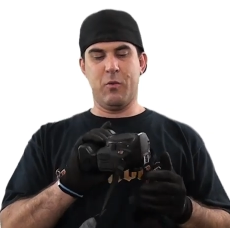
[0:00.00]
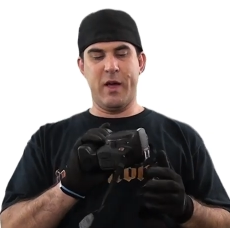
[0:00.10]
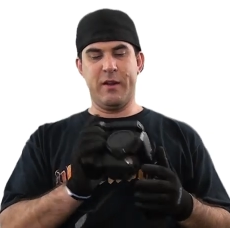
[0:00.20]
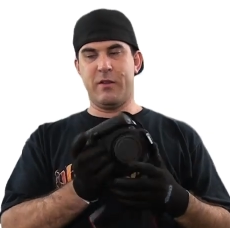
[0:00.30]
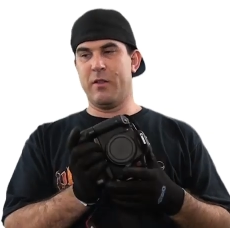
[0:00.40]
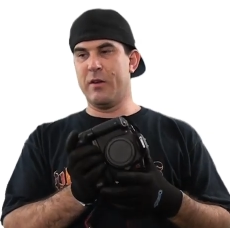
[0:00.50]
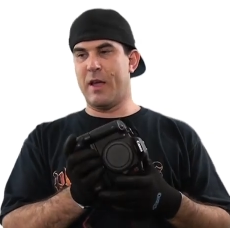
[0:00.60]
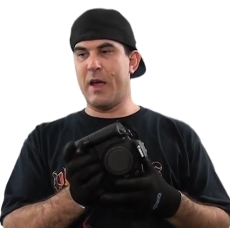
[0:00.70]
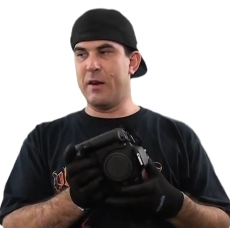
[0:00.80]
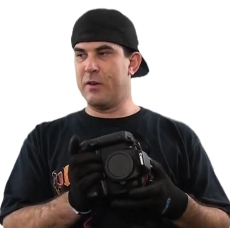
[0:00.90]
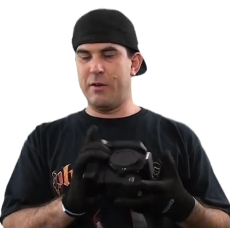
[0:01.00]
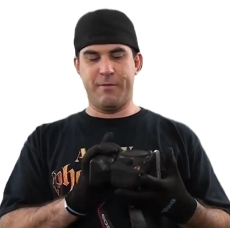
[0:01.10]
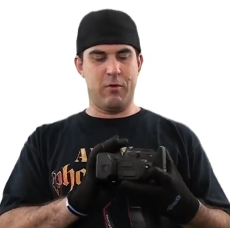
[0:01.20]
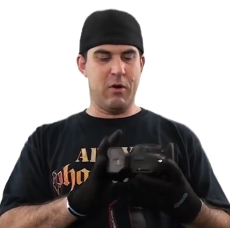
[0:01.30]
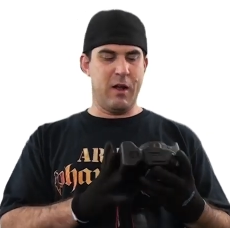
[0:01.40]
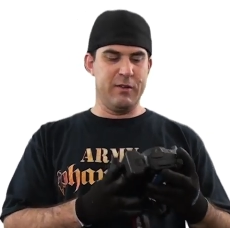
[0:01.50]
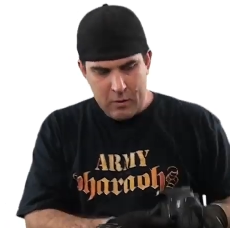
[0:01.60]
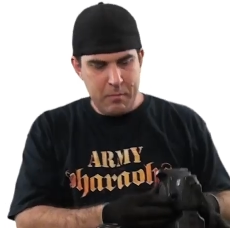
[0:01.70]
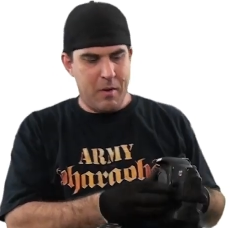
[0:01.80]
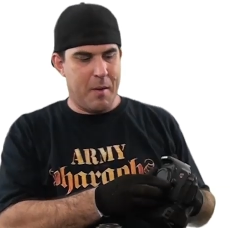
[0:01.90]
weight to the Canon T4i.
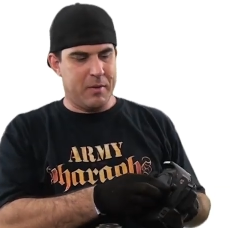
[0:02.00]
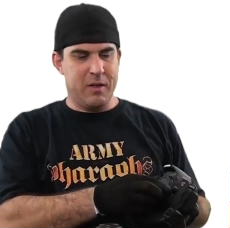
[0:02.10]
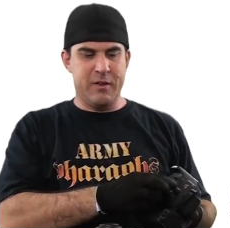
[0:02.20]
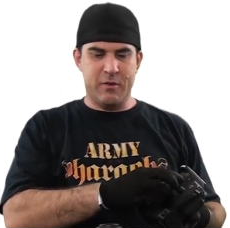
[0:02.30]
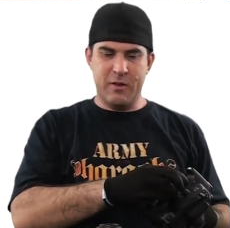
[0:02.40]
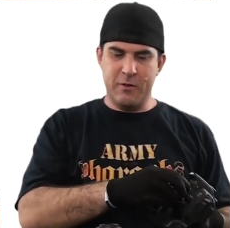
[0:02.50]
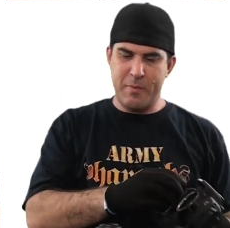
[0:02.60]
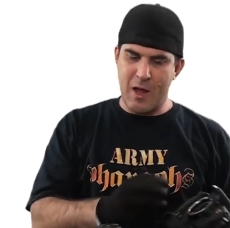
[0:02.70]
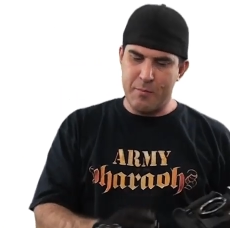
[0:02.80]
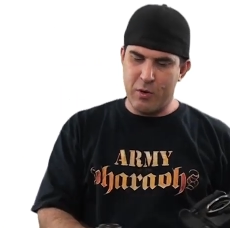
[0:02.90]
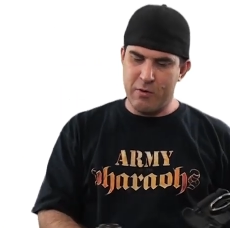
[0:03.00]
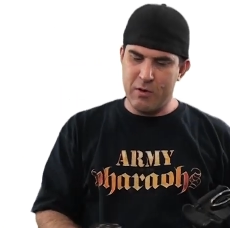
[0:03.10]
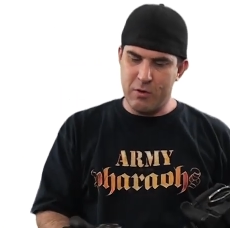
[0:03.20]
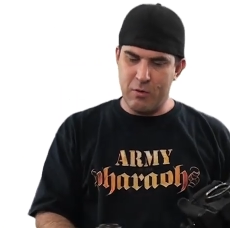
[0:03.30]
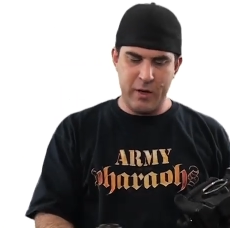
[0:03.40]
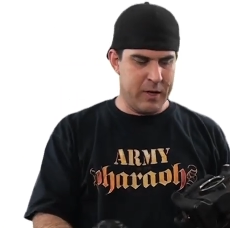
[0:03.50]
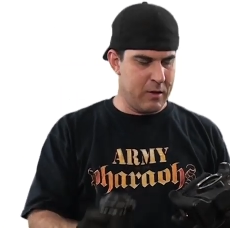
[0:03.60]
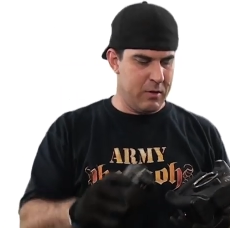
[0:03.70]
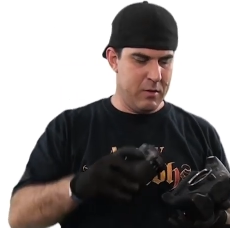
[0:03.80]
Pop a lens on this bad boy real quick.